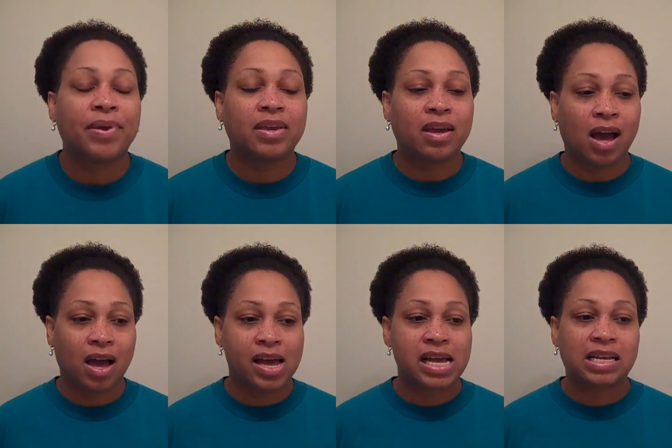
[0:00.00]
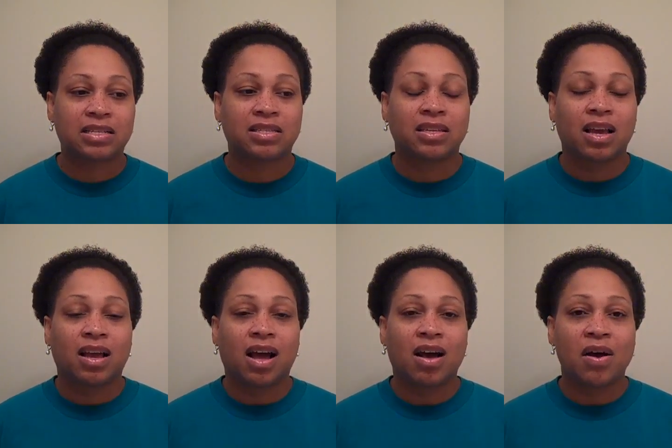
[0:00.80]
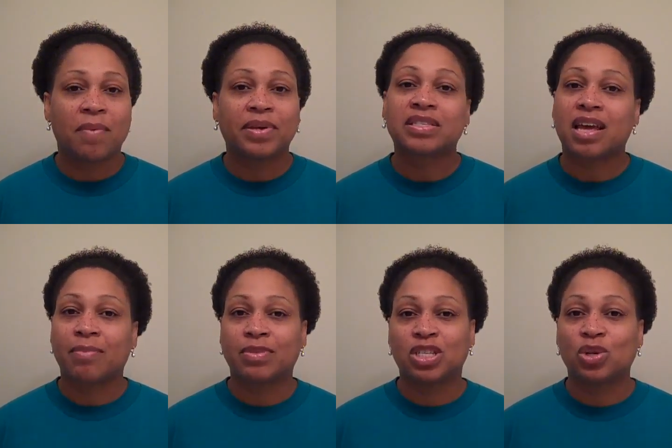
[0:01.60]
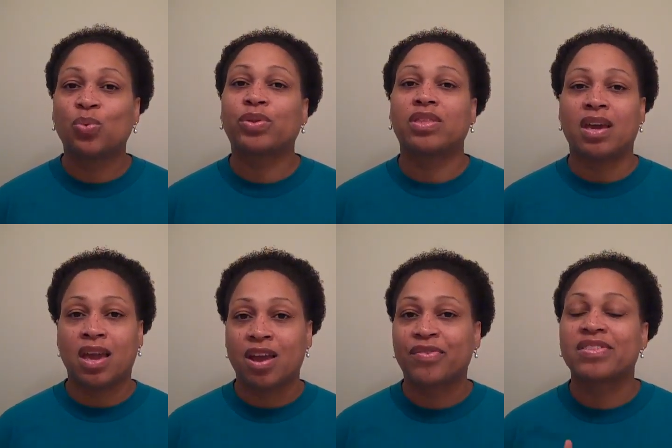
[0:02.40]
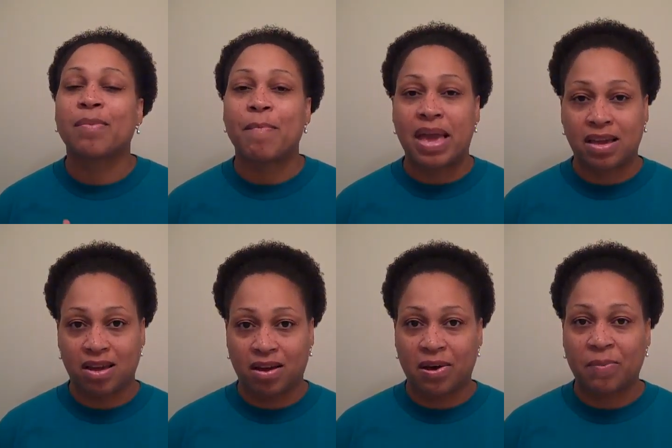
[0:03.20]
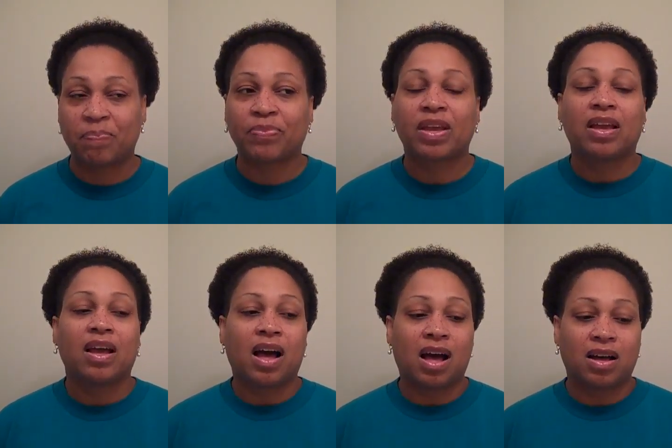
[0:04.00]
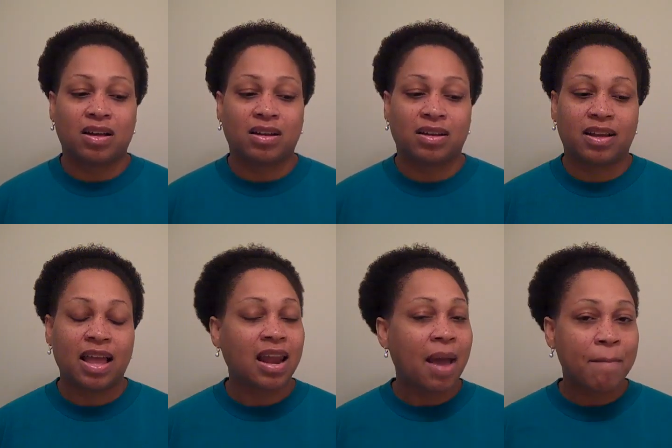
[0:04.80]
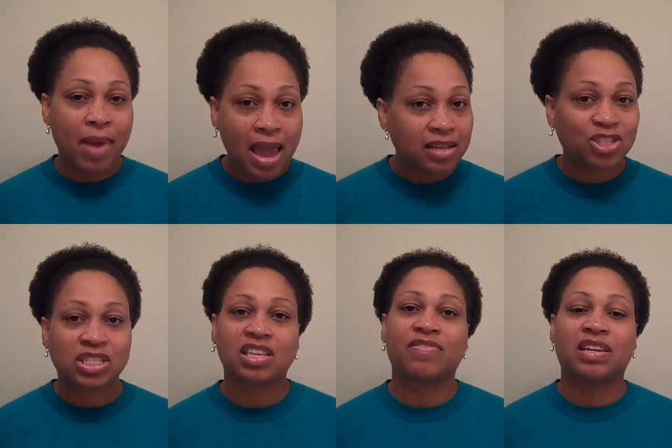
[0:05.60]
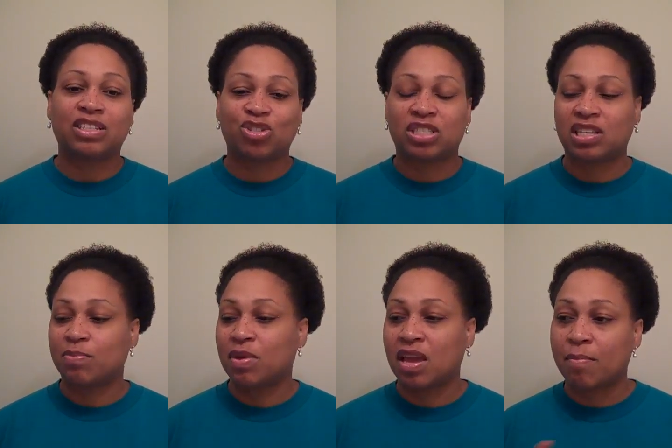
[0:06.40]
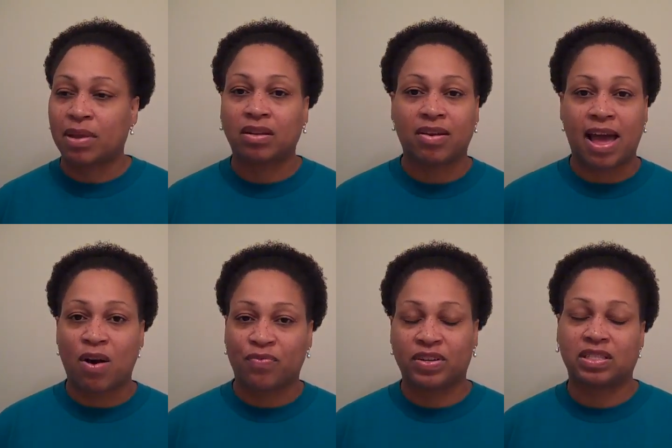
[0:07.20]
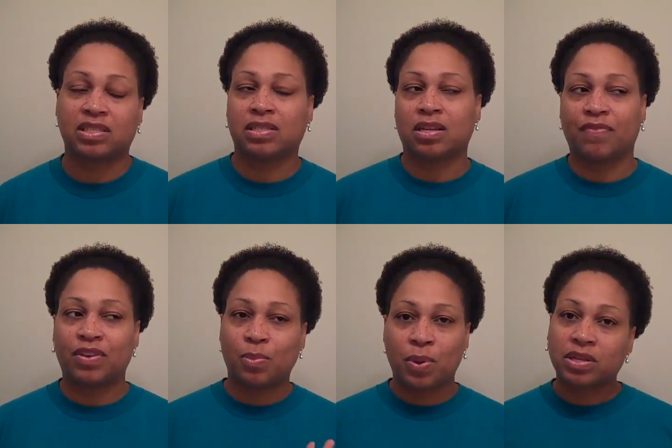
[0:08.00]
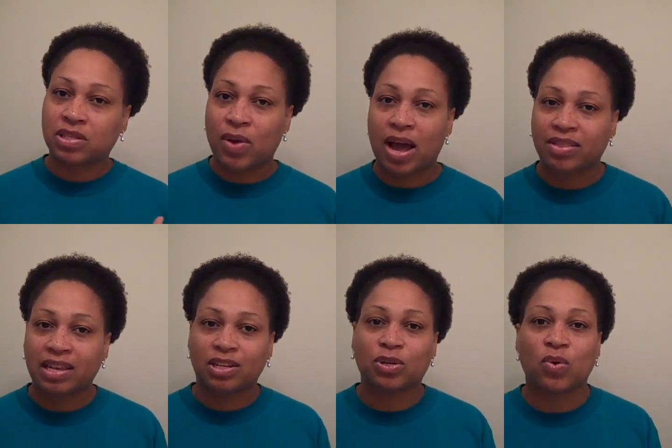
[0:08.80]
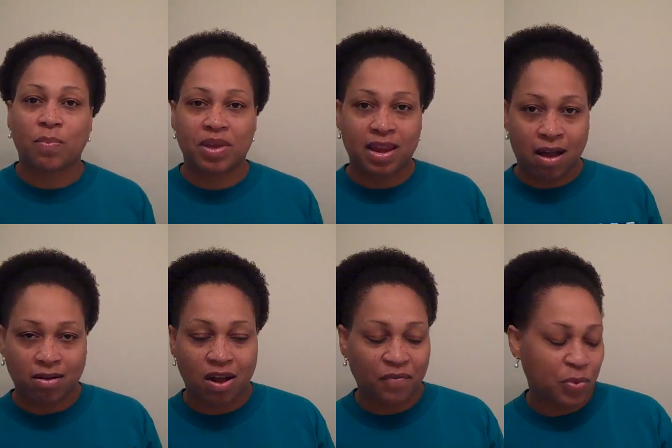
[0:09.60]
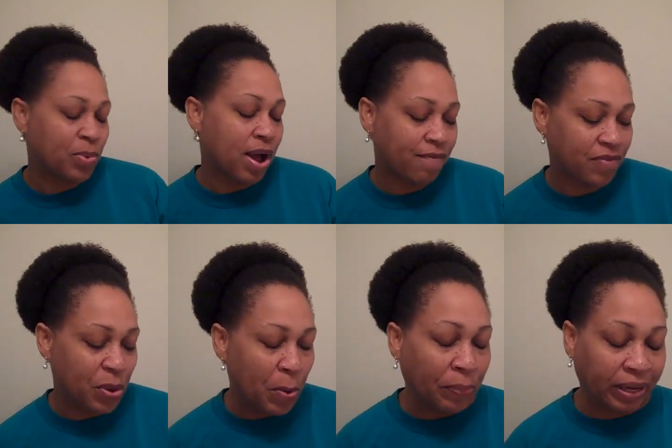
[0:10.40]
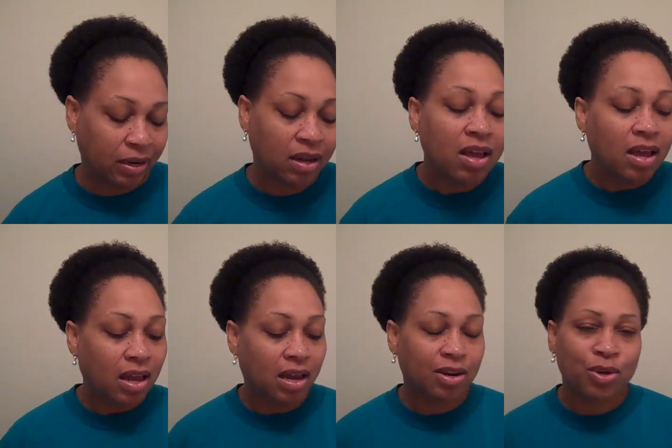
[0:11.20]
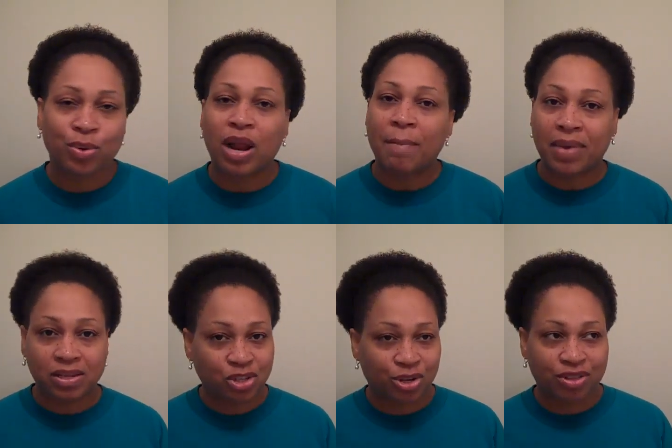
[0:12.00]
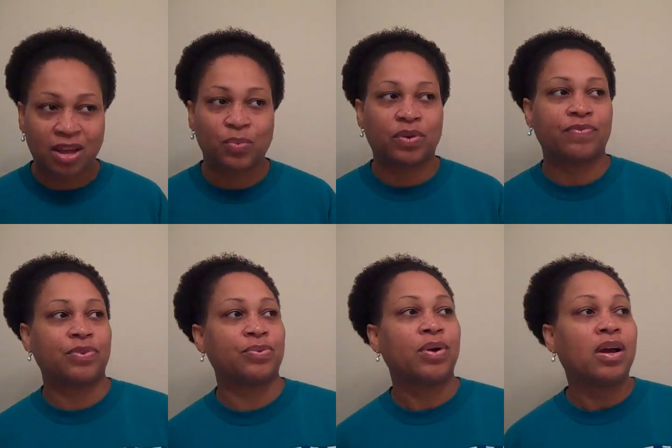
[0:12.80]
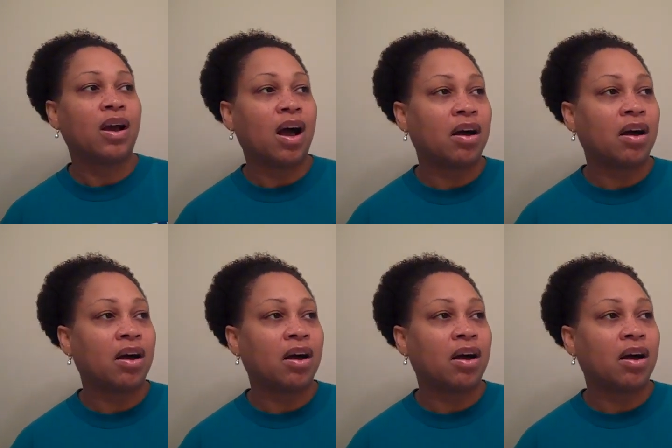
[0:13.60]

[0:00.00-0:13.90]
because it's going to deal with the hair and the makeup. And I may just even let you see me in my little outfits and stuff. It depends on how they look on me and how comfortable I feel. But anywho, I may share that with you.